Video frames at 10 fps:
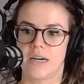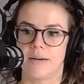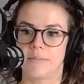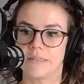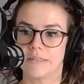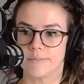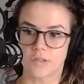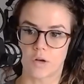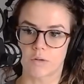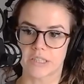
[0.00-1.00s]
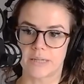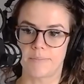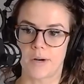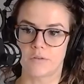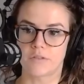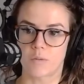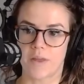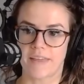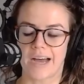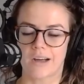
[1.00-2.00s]
and some slower tempos and
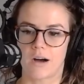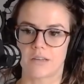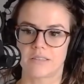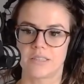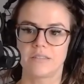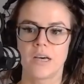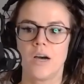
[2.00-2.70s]
what that causes.